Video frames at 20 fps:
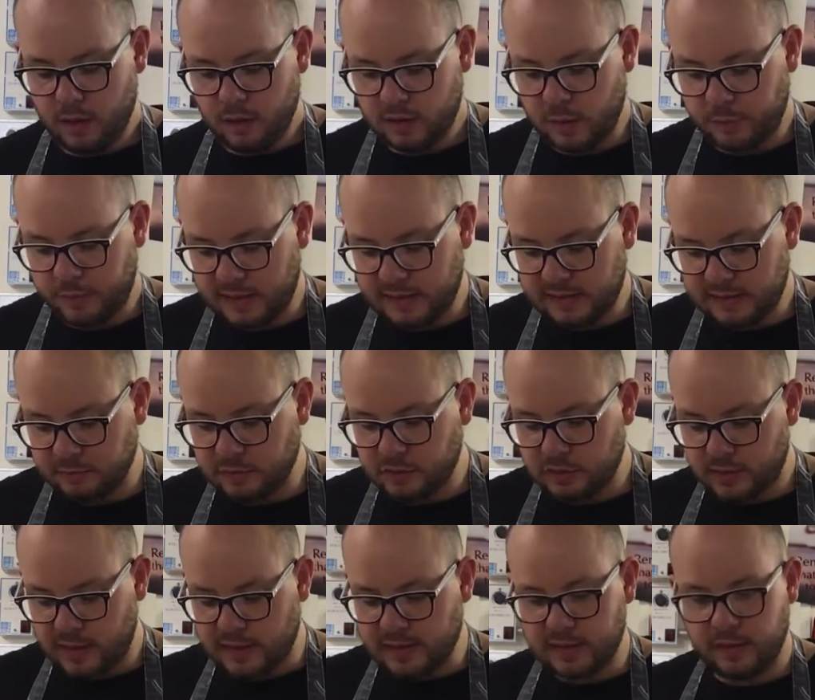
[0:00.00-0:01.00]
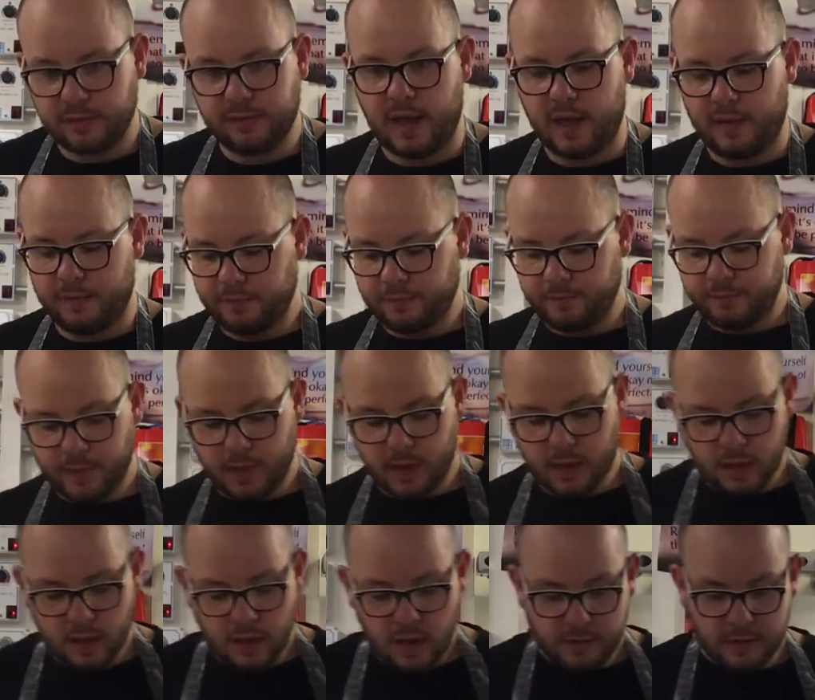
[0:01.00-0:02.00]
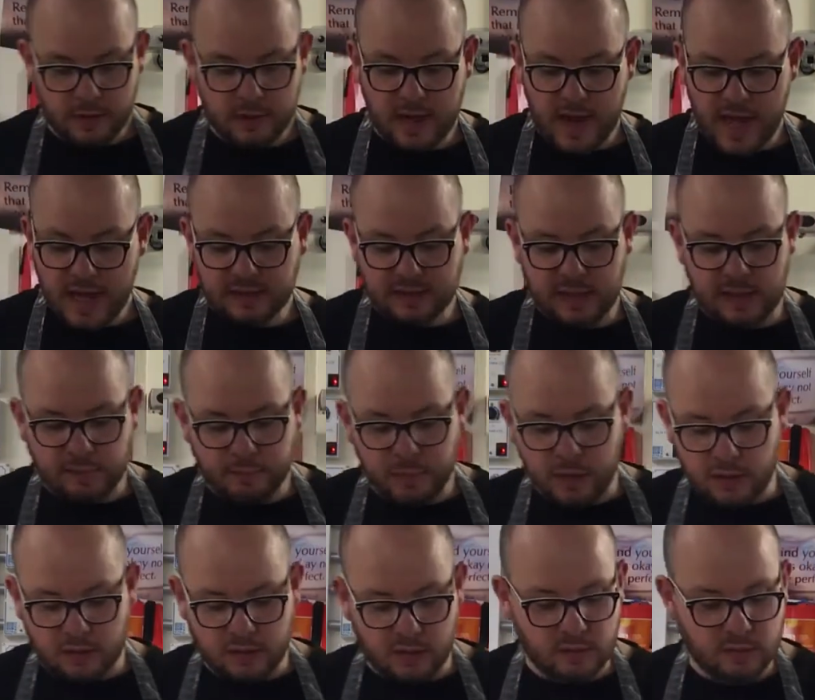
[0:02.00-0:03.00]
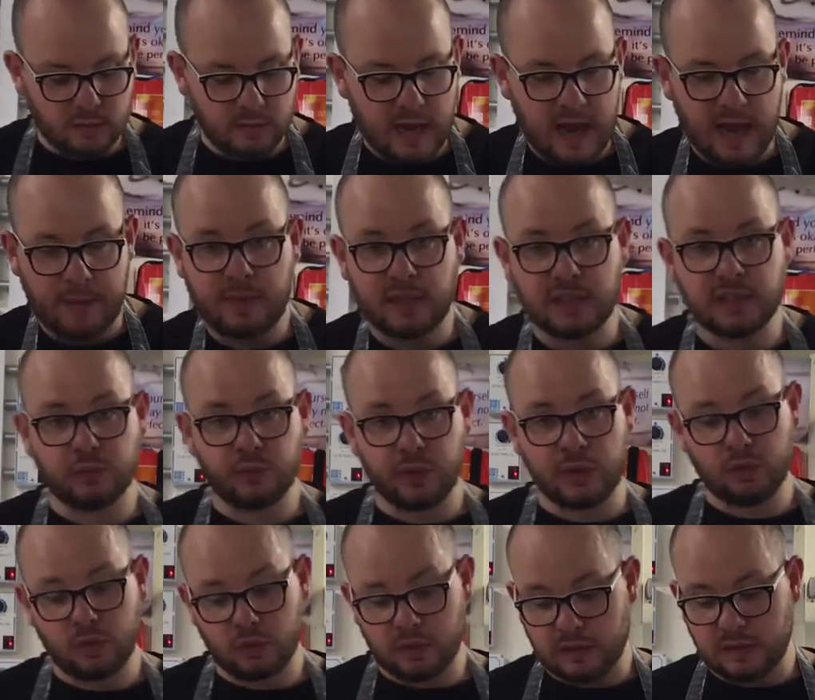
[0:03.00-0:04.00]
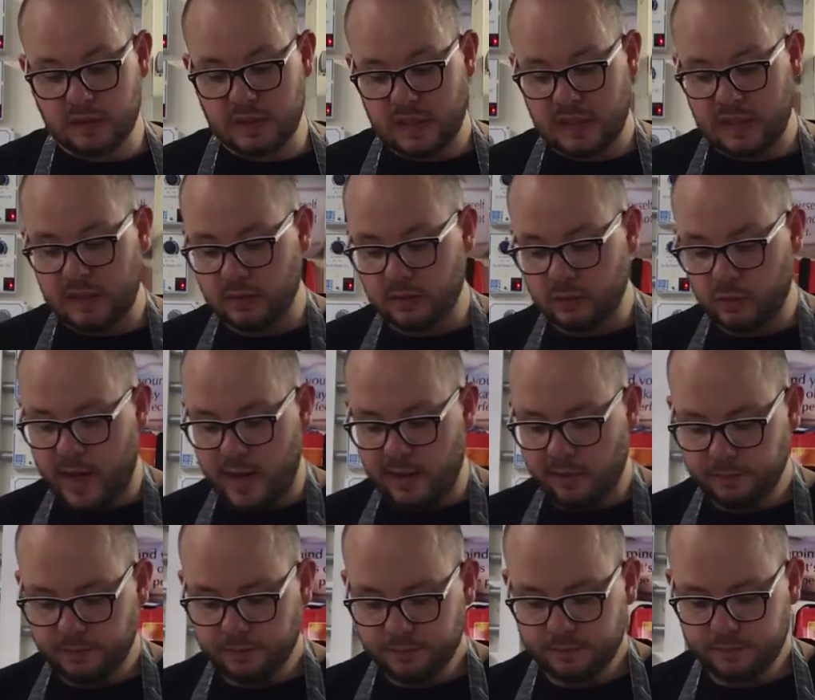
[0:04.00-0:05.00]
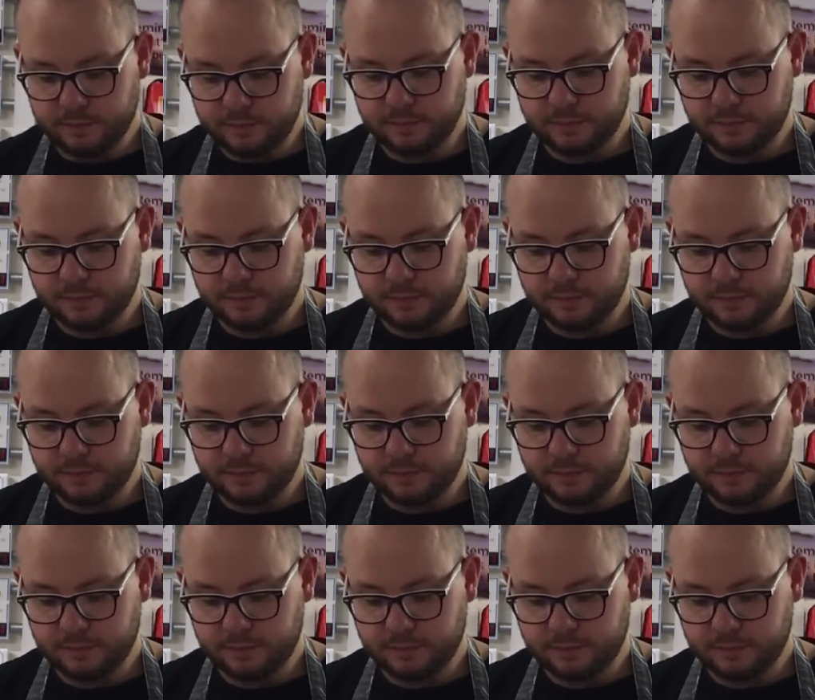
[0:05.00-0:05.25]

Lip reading: So place them straight in there. Then the next thing I'm going to do, I'm going to add my sweet corn into here as well.